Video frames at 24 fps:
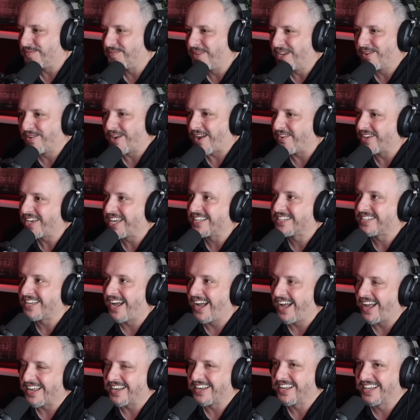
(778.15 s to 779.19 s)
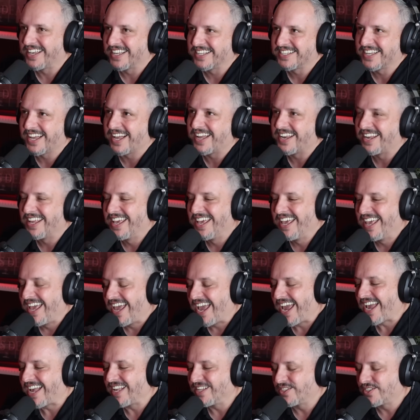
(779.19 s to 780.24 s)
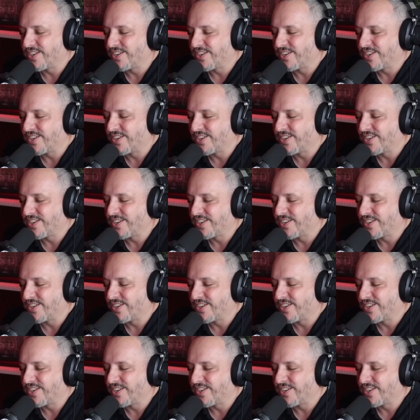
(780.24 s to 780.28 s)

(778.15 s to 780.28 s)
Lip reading: It gets hot. Hot. And